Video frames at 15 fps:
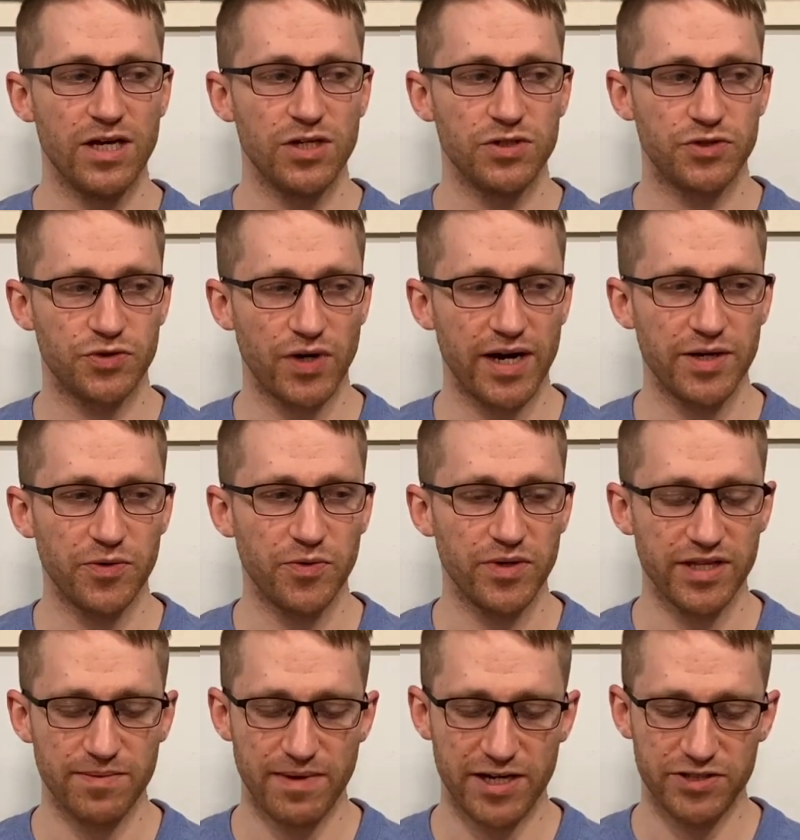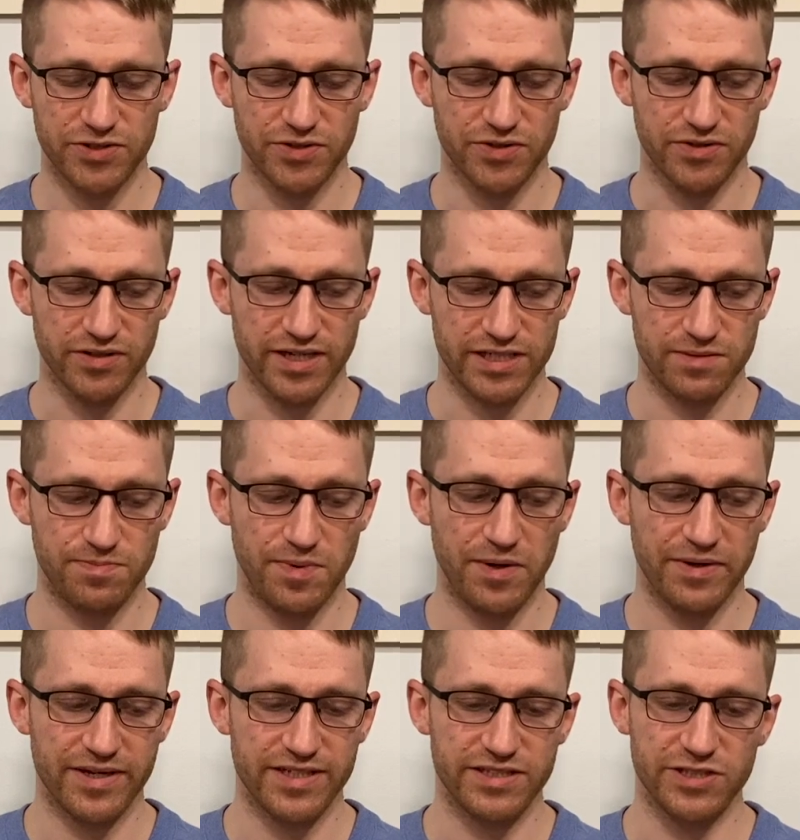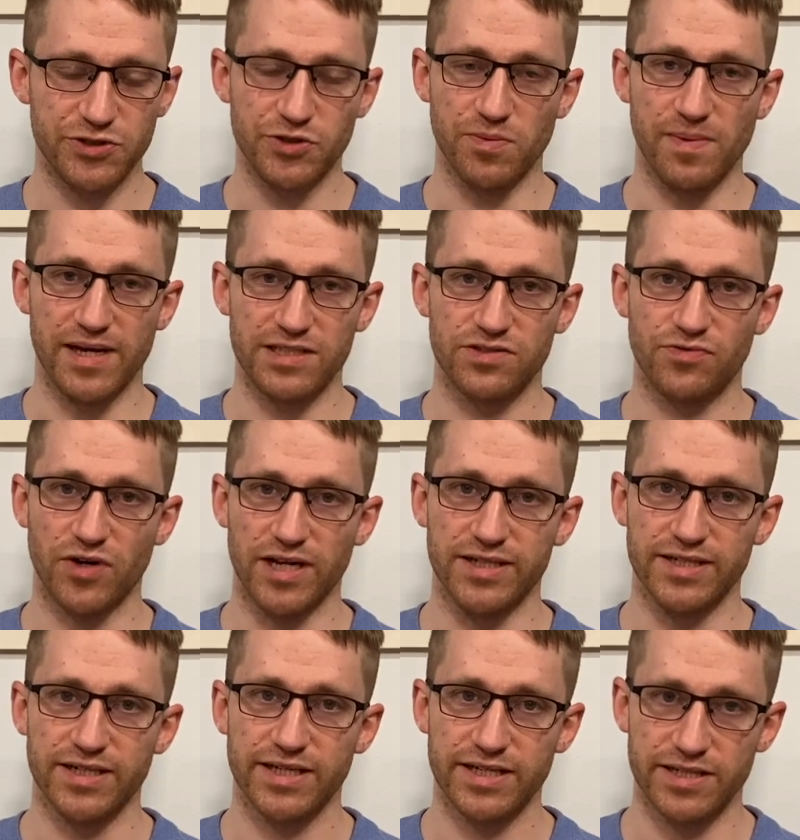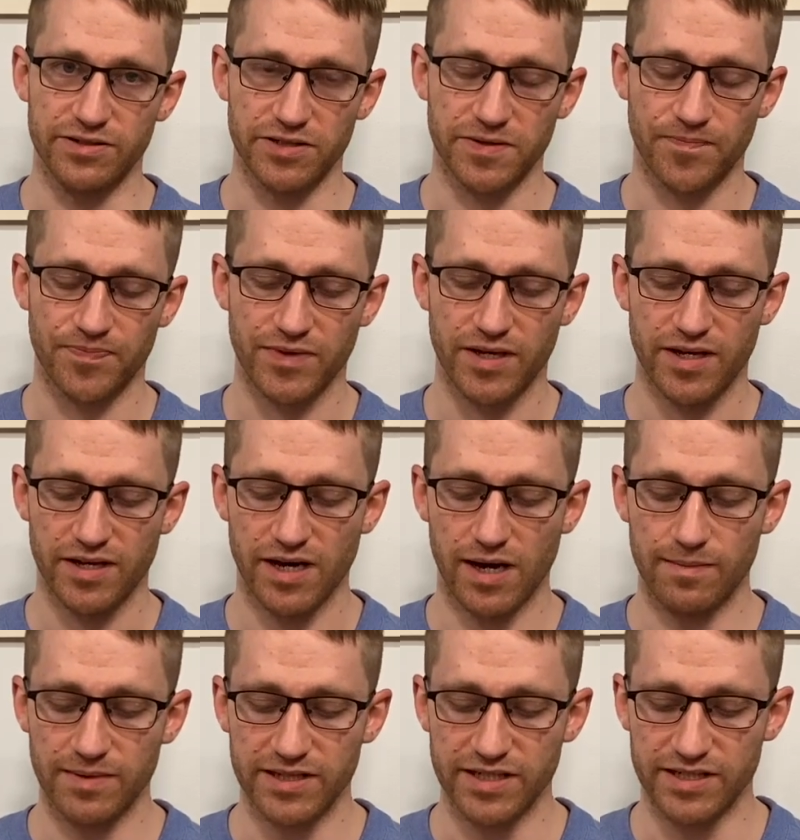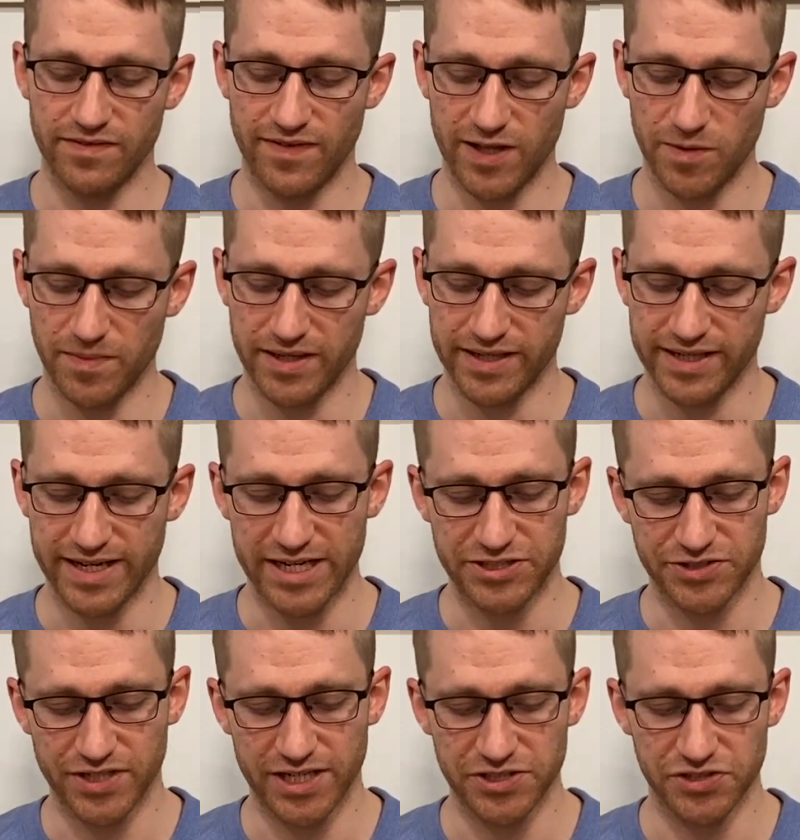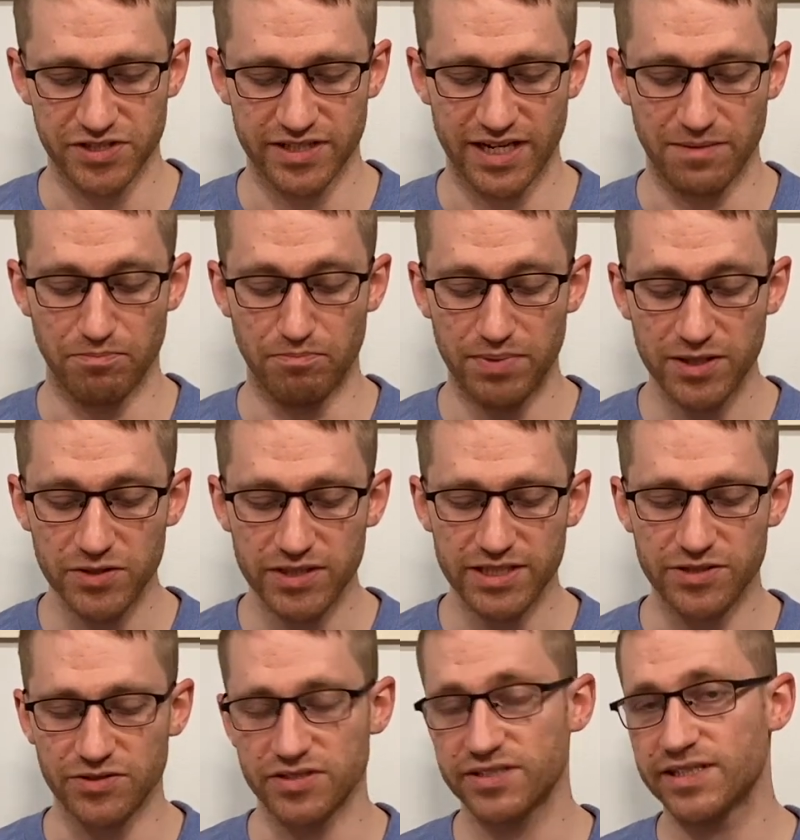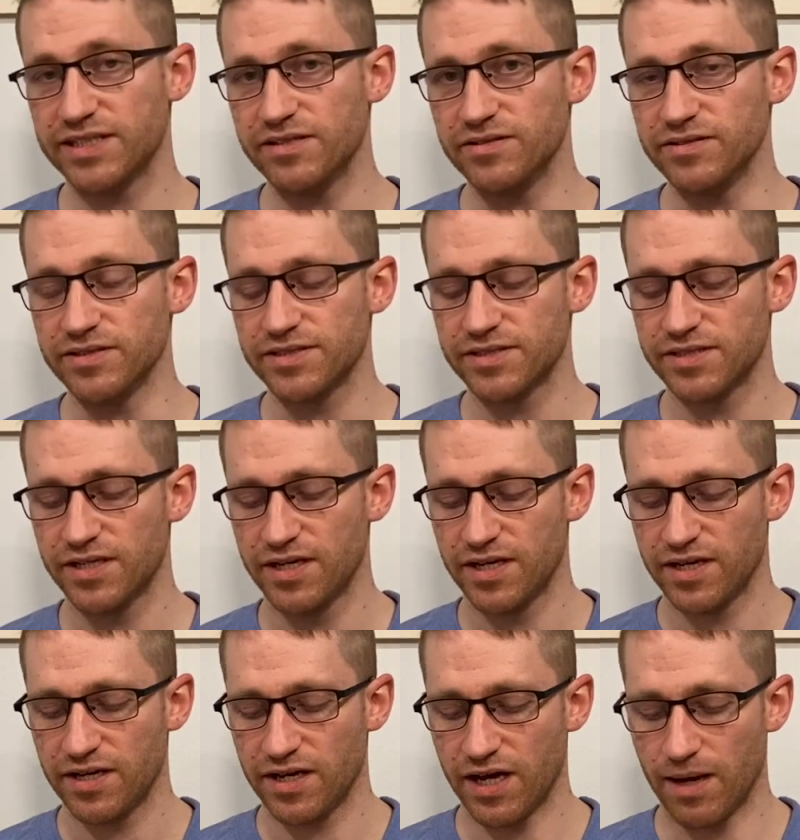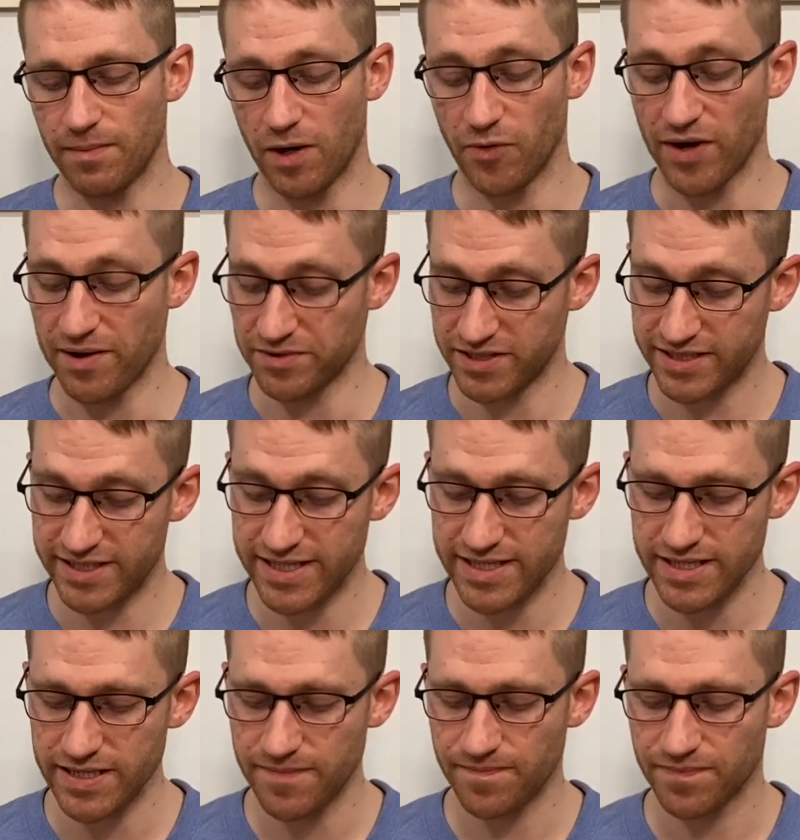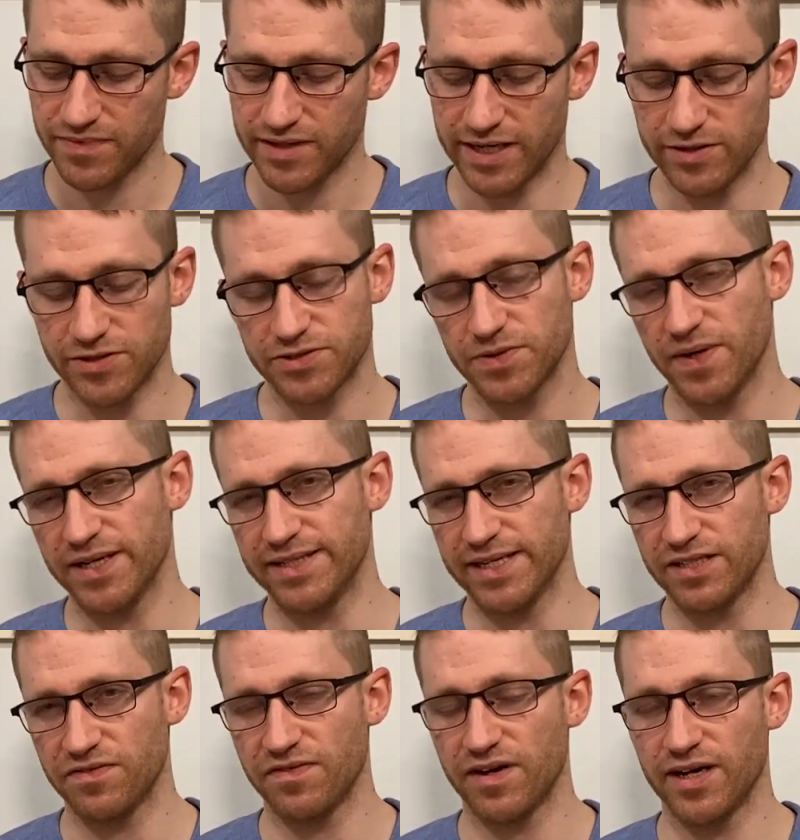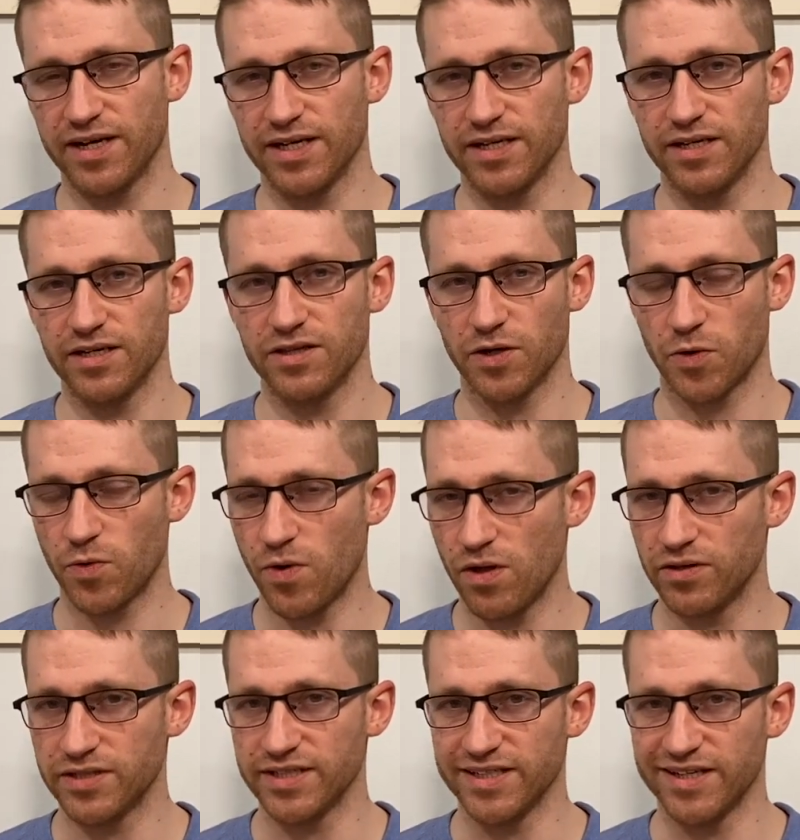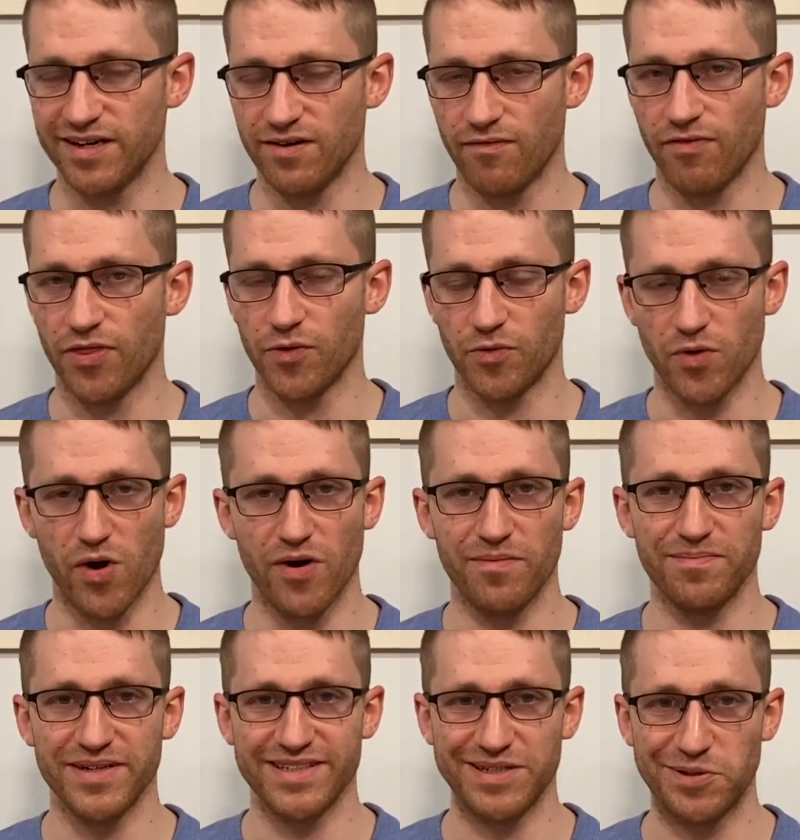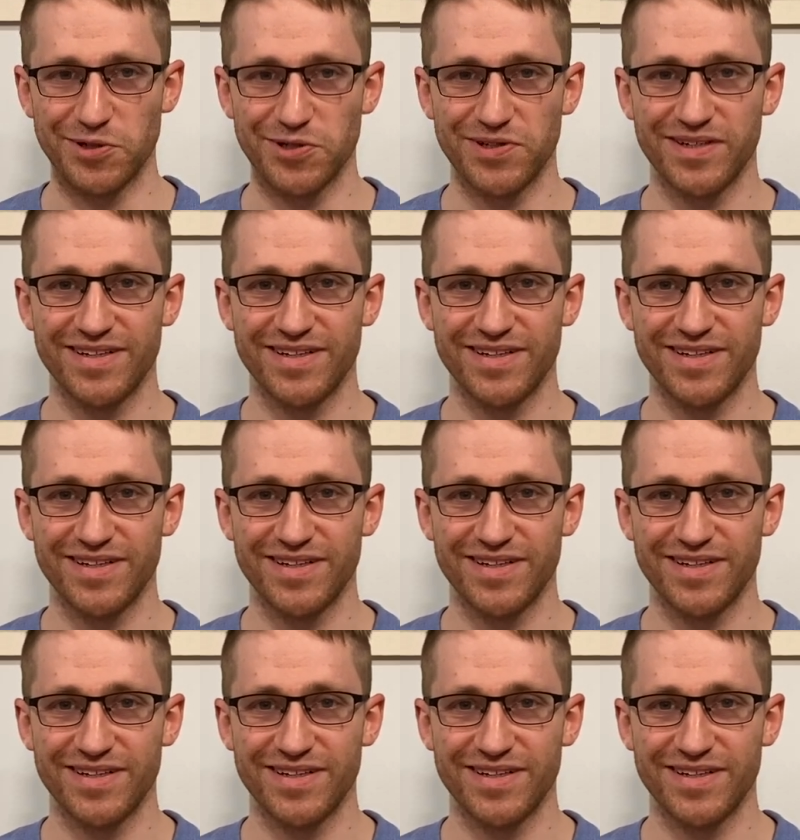Try to really make sure experience is your best friend here in the development and education and building your skills around tea, and also identifying the quality of the raw material.